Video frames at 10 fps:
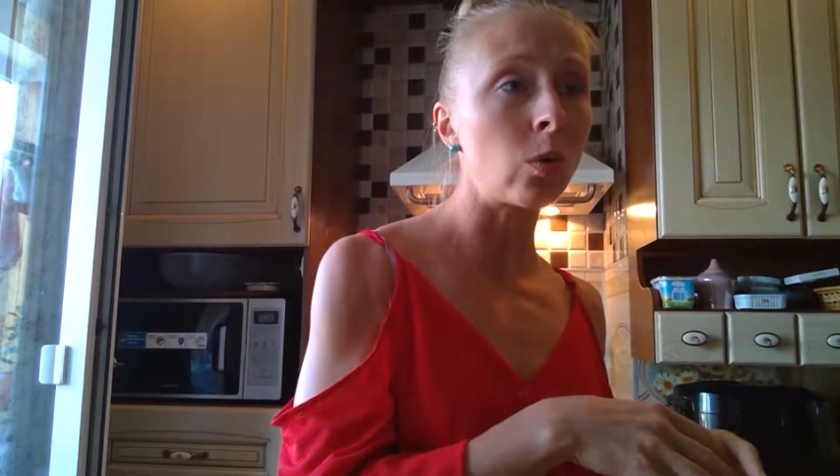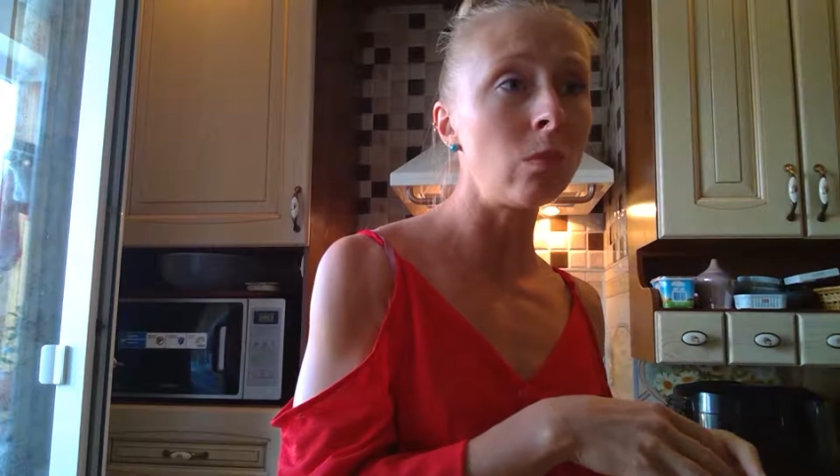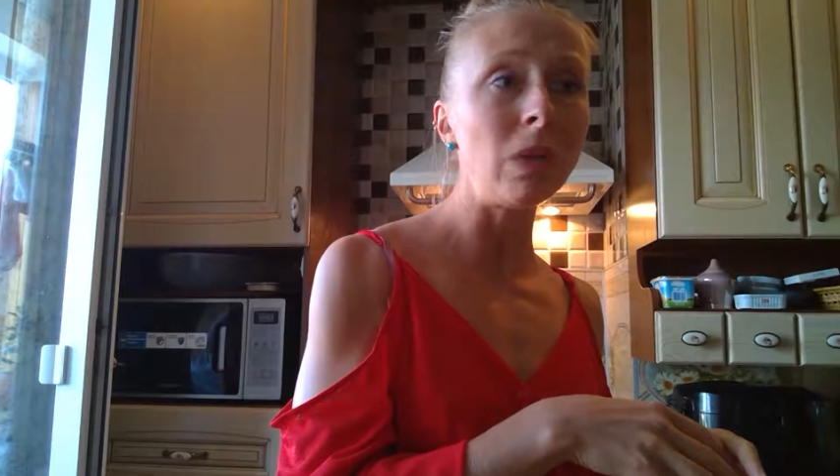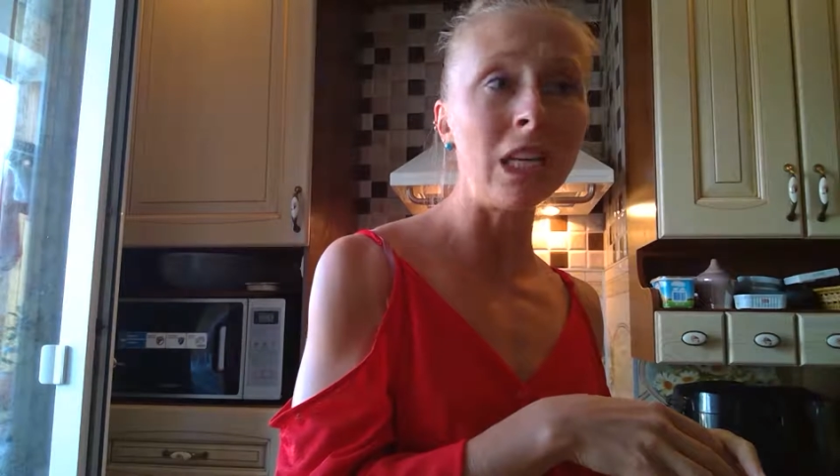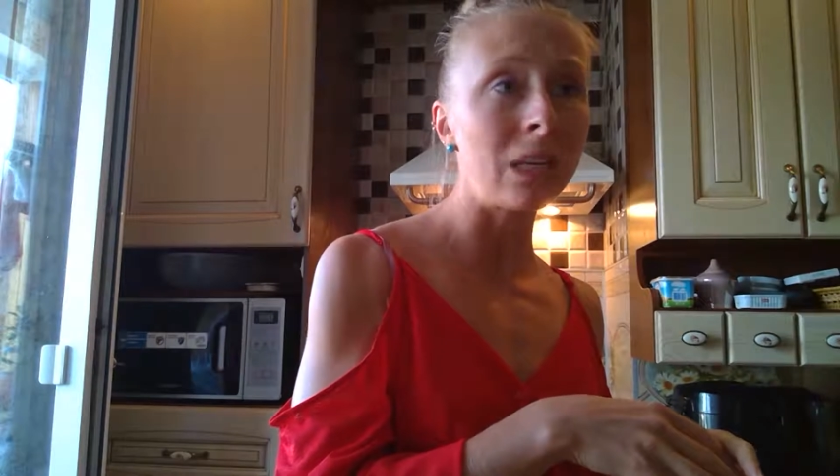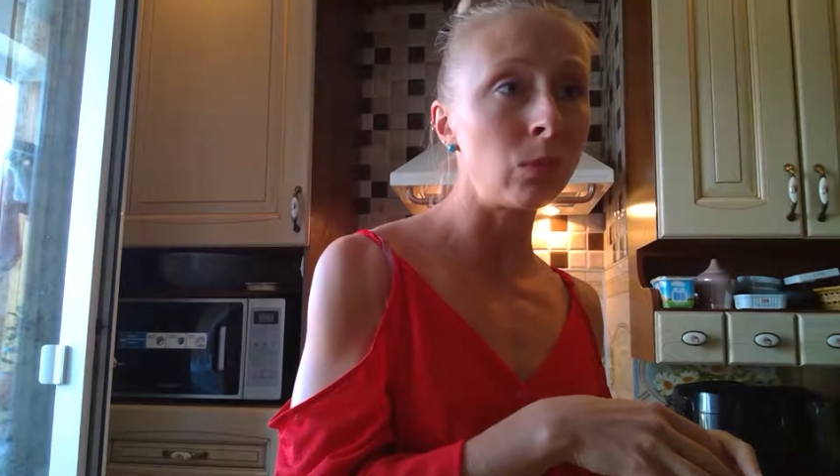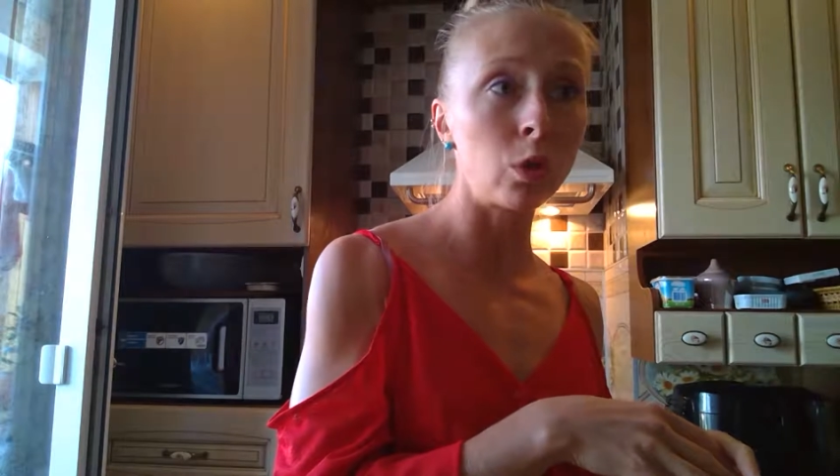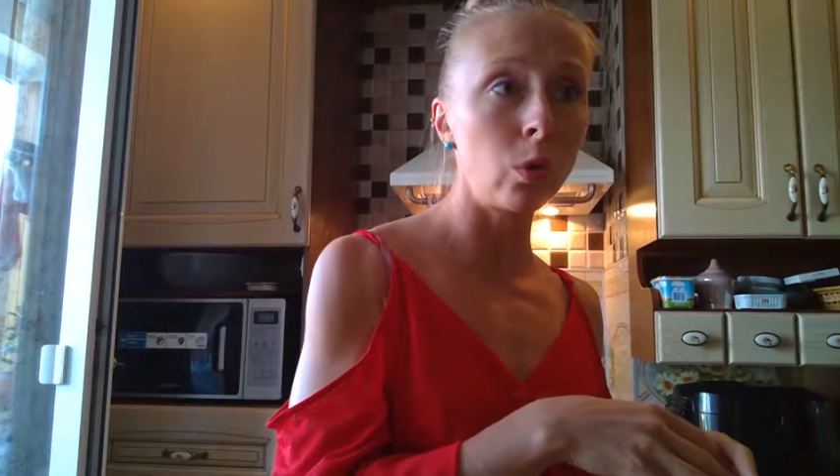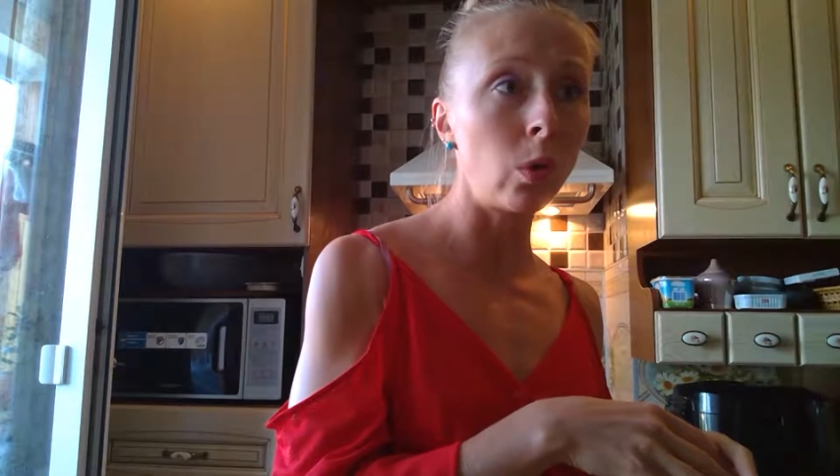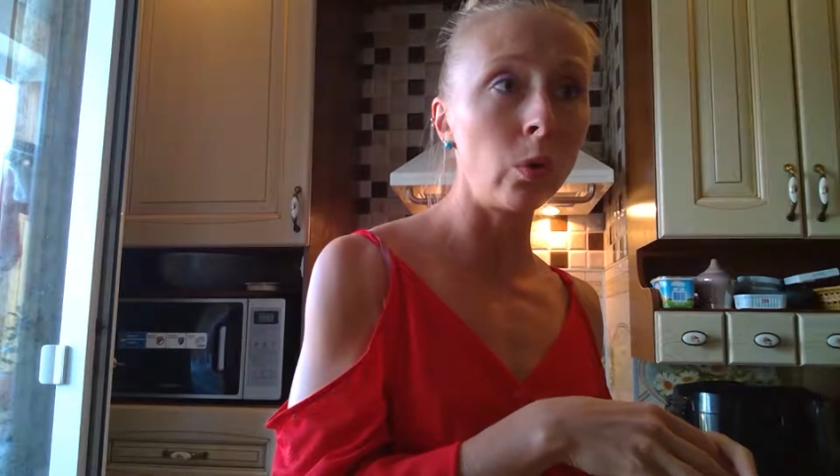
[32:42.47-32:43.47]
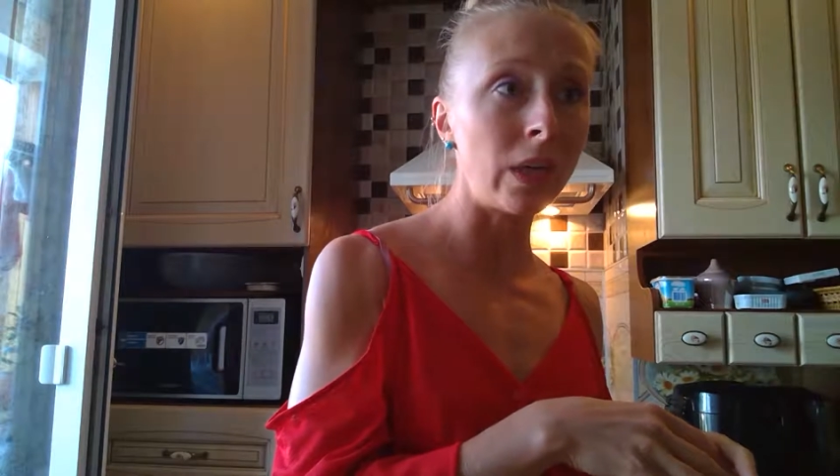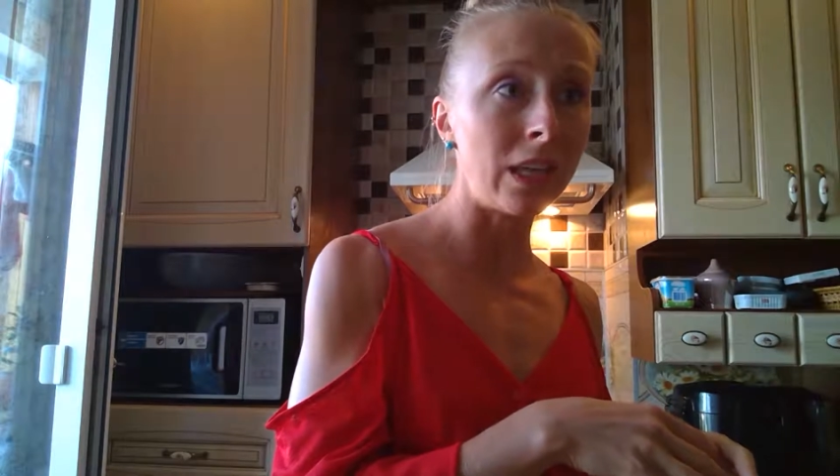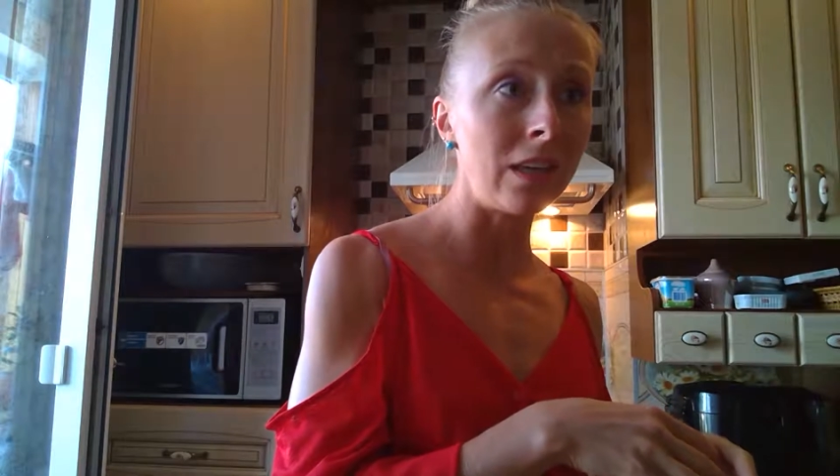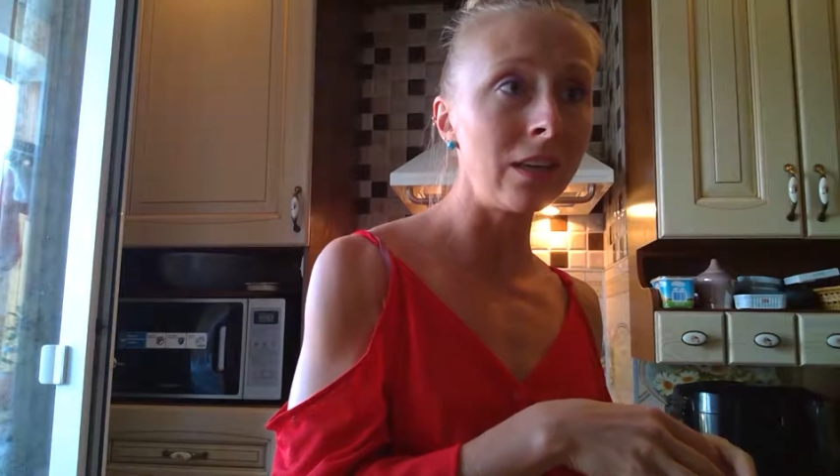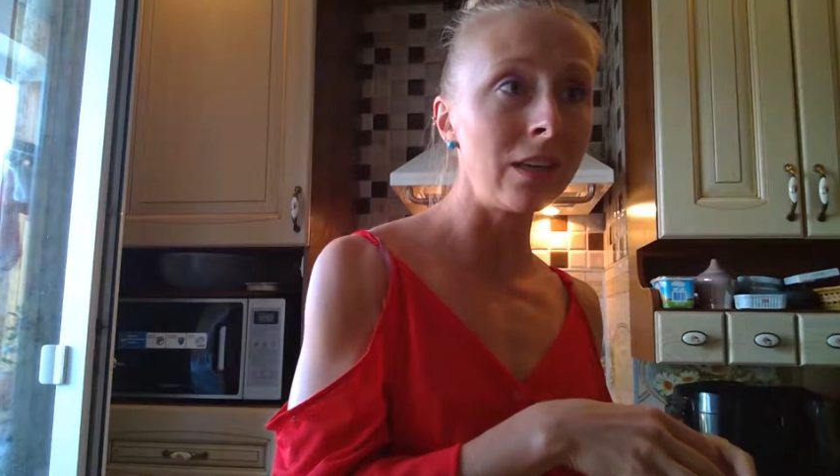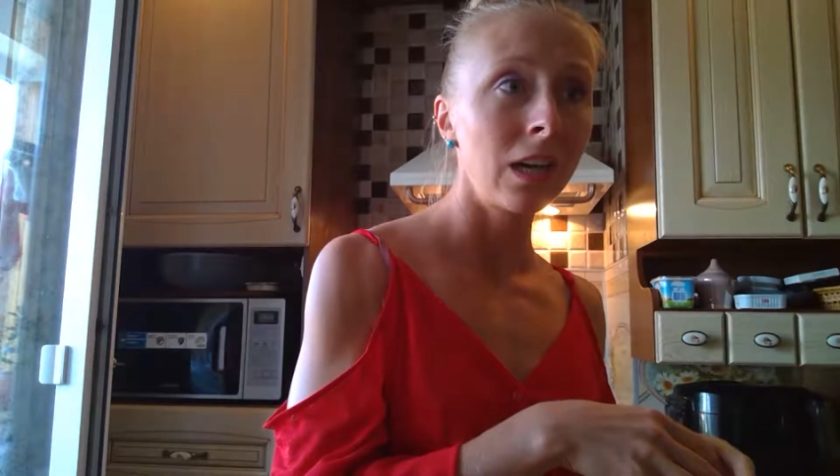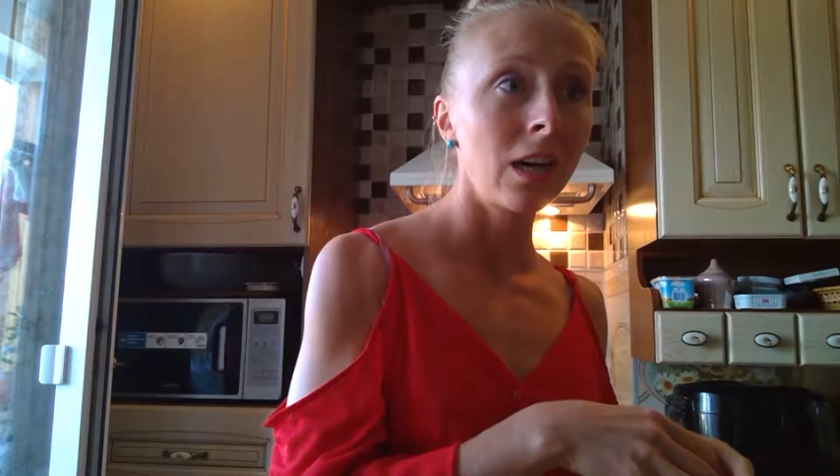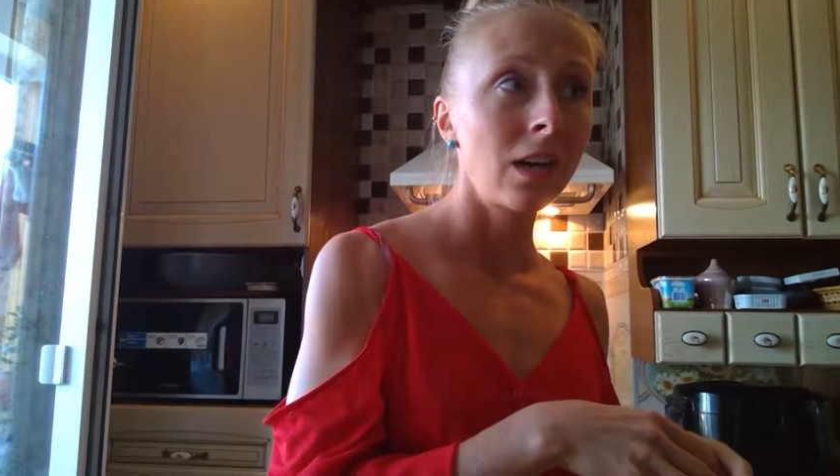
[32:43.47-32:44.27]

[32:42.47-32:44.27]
on medium to low heat,